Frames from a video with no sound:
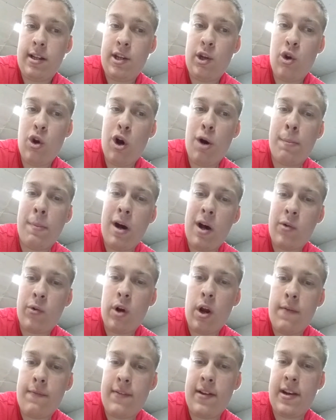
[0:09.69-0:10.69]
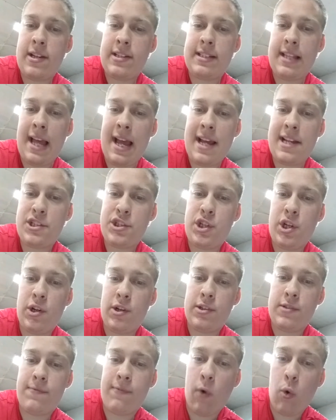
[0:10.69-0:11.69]
UL Monroe finished last year
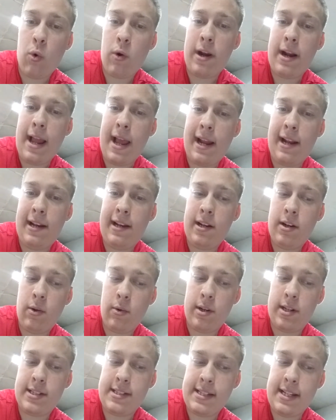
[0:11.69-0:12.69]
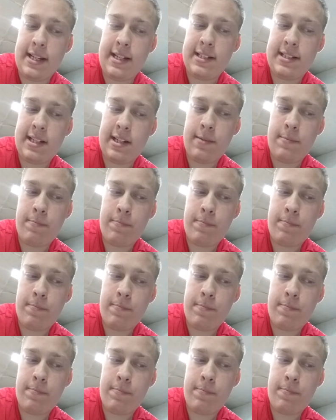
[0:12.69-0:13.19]
4-8 on the season,